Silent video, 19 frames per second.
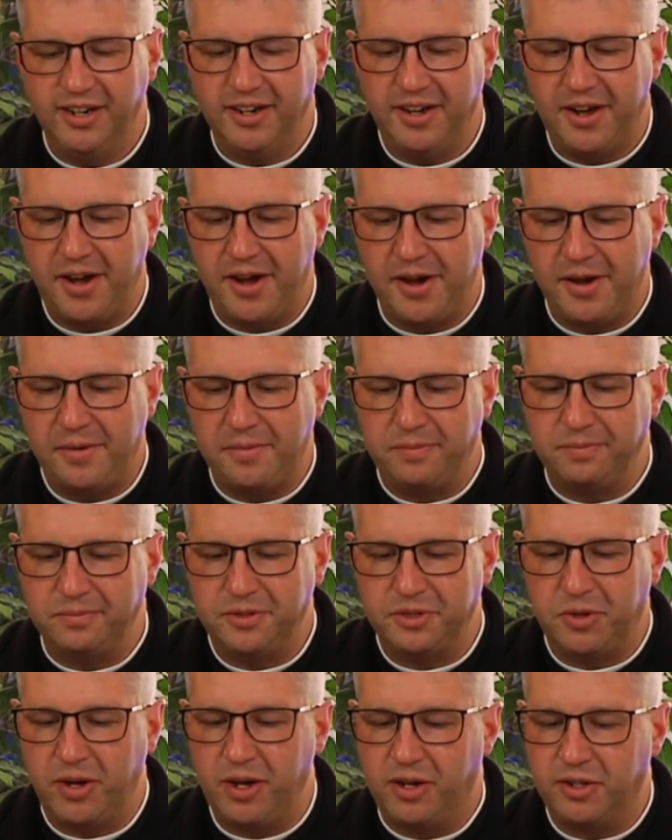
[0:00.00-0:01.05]

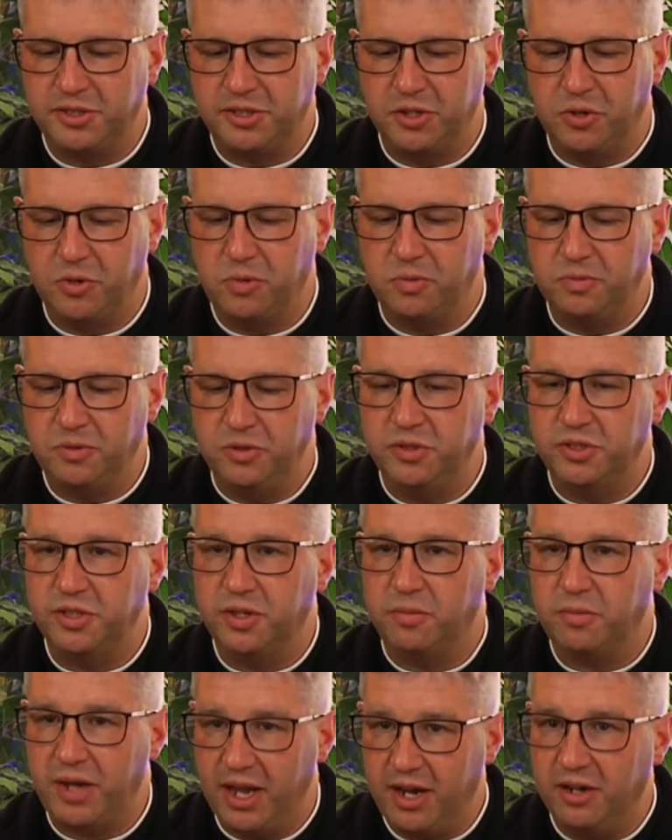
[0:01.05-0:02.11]
So I also do
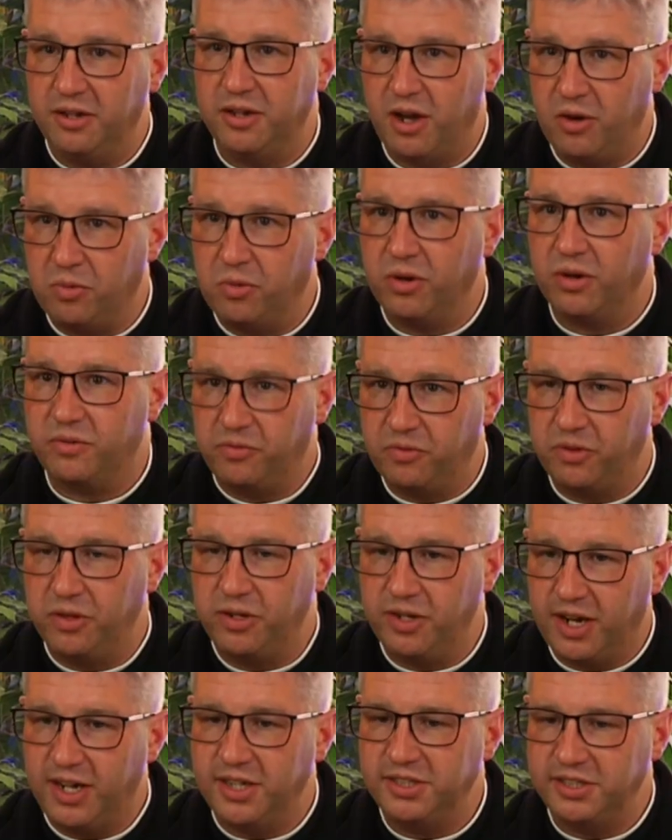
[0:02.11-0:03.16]
some canon law work for the
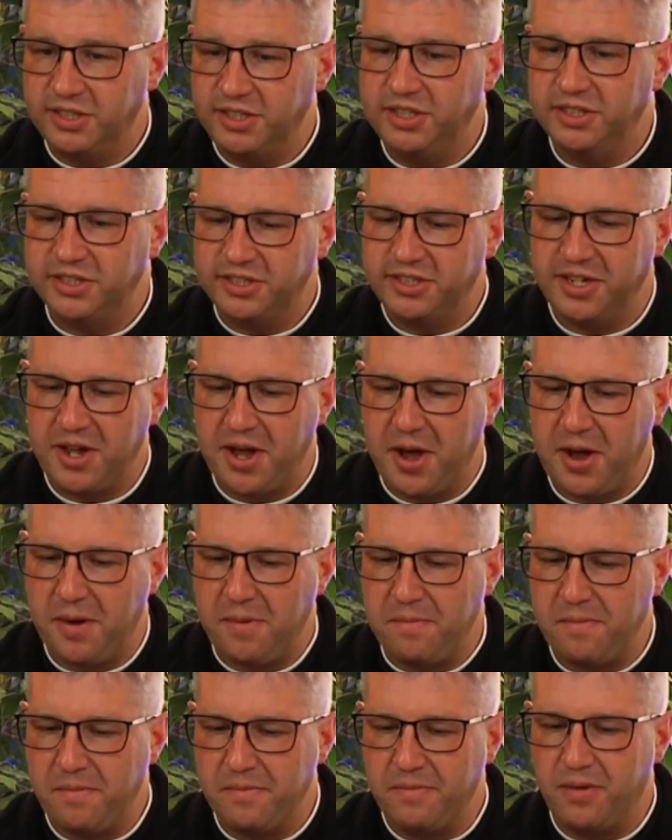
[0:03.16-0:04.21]
diocese
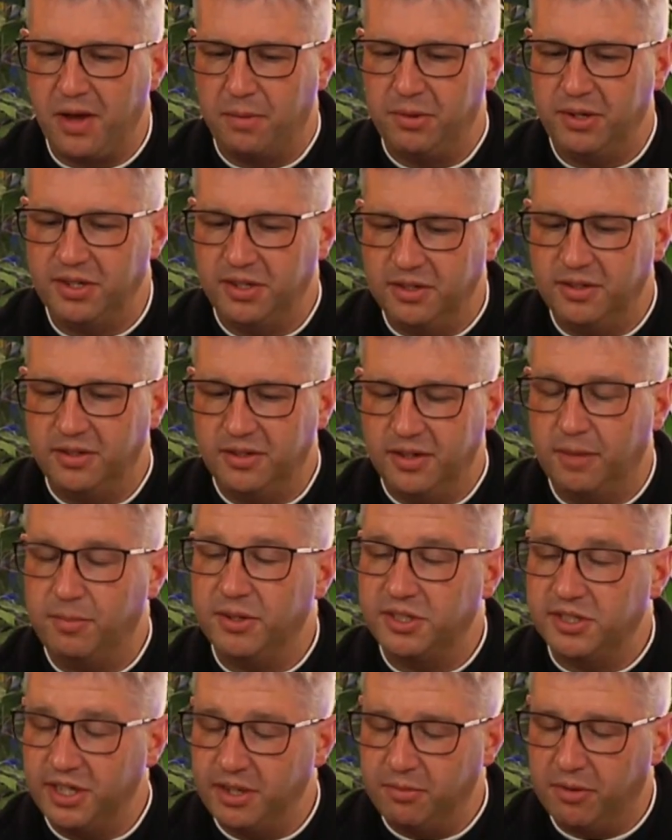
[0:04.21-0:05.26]
up
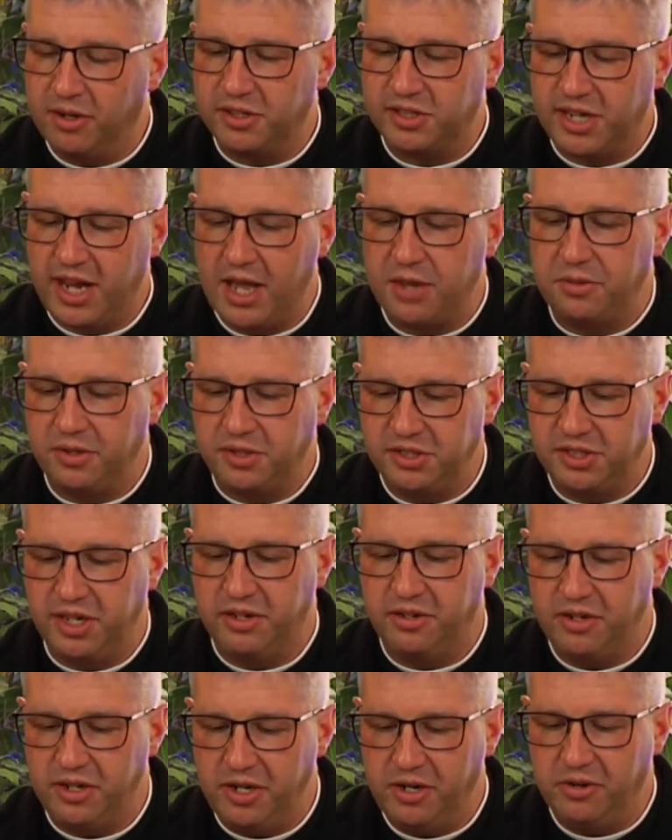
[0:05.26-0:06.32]
at St. Mark's Catholic Center
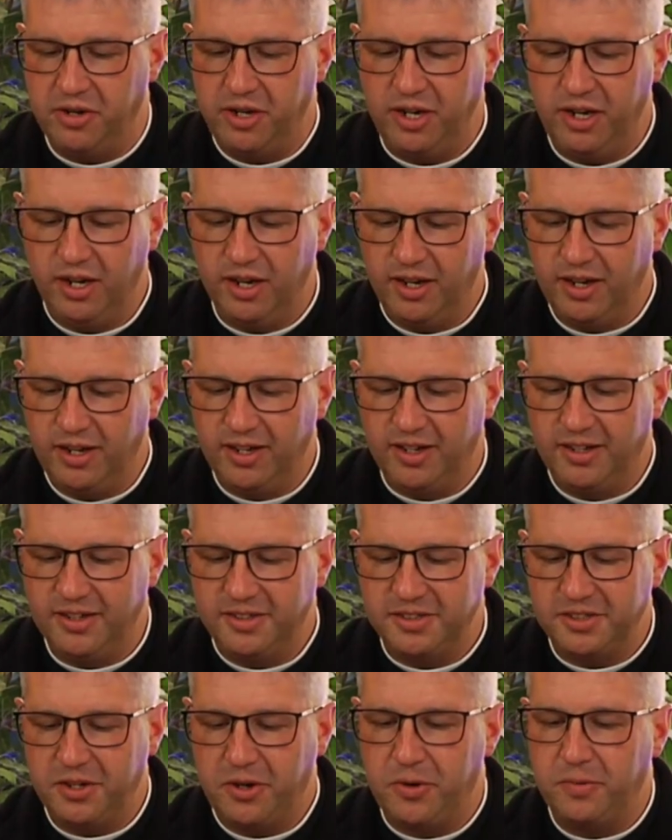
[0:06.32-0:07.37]
in Erie.
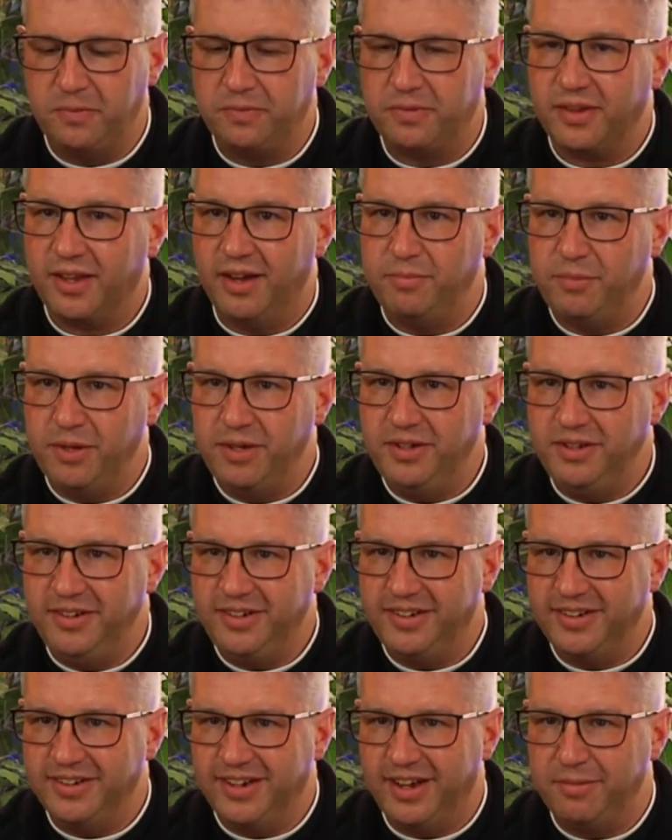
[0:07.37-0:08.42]
So I've been
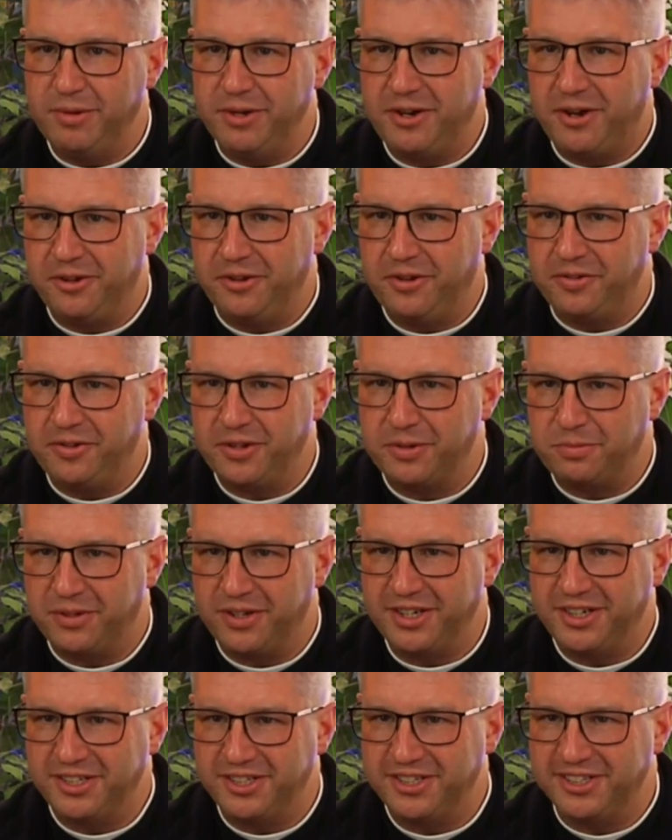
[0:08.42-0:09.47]
all over the
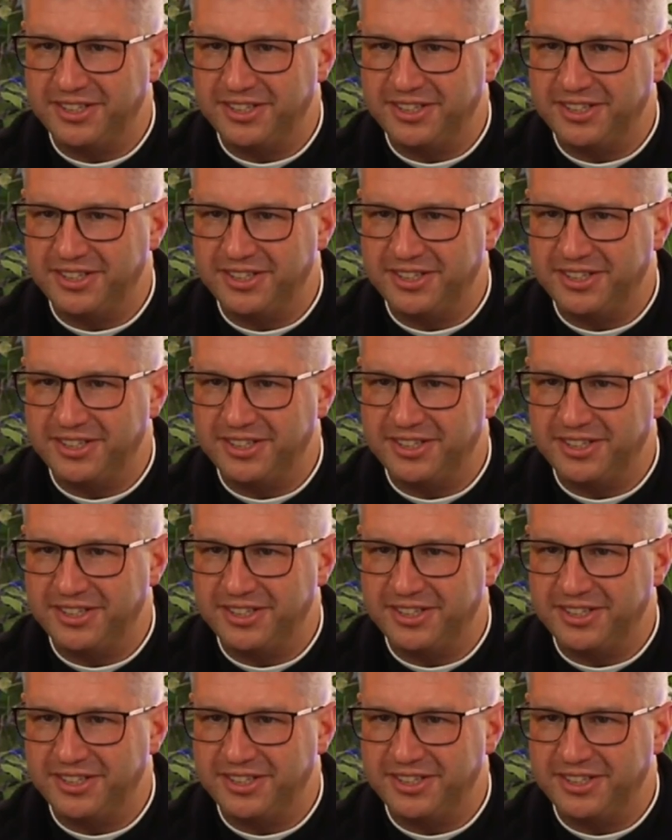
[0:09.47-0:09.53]
place.